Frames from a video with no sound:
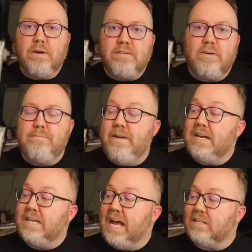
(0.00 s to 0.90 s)
Both of them
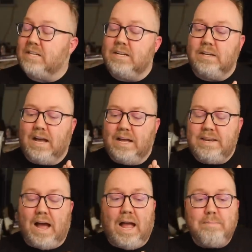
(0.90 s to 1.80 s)
fantastic.
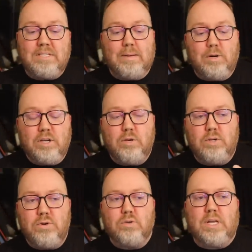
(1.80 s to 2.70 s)
I'm someone who
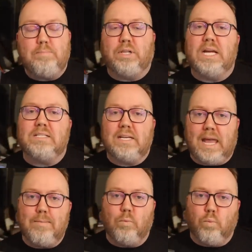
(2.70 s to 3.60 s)
usually plays a
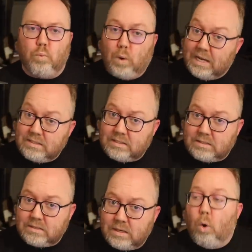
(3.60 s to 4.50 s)
game
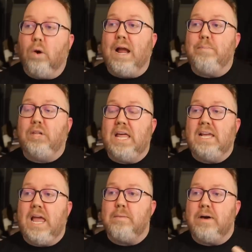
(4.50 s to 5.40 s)
once, or I play a
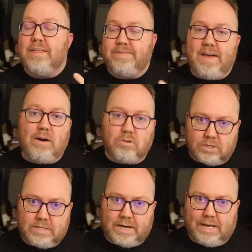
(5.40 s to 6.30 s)
game a
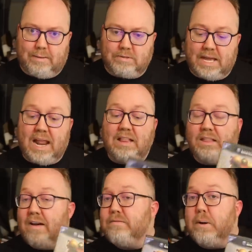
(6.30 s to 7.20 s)
thousand times. And I
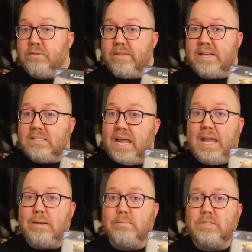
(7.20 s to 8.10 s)
loved both of these
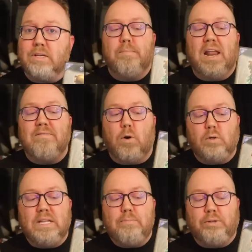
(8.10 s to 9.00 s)
games, but I've
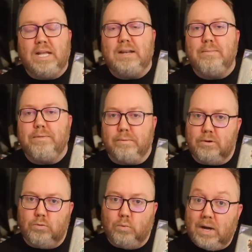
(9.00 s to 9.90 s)
only played them
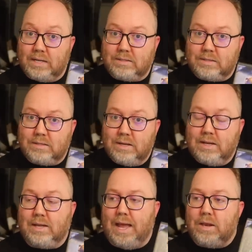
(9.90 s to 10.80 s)
through once
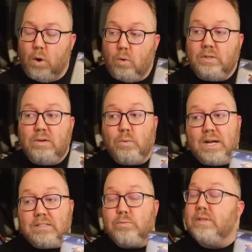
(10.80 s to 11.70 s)
and only
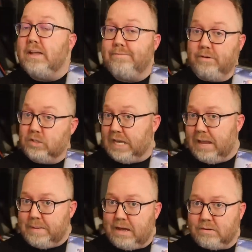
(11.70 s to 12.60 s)
once when they first
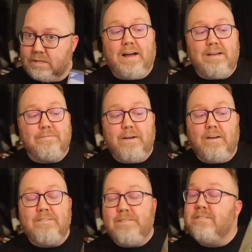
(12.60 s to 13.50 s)
came out. I have
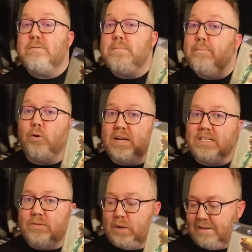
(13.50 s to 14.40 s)
very vivid
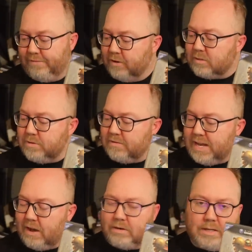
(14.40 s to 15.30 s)
memories of when I first moved
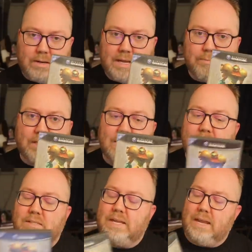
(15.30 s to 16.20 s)
out and, and played
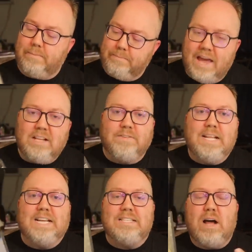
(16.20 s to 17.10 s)
this game. And it's
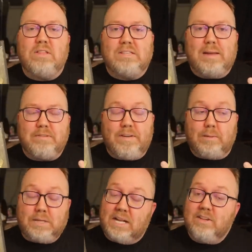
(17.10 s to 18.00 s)
funny because now this game's
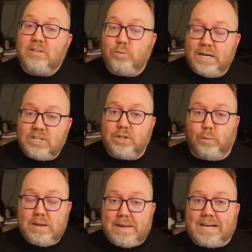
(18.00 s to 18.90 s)
available on the Switch, the
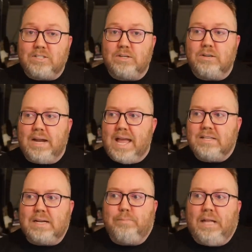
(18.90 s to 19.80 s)
remaster. It's
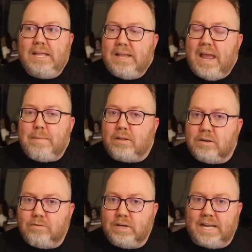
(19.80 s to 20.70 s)
like playing the game all
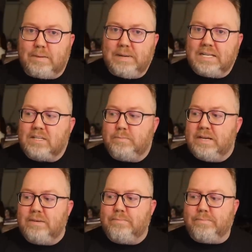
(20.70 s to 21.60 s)
over again because it's
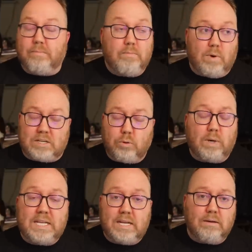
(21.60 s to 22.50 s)
been what 20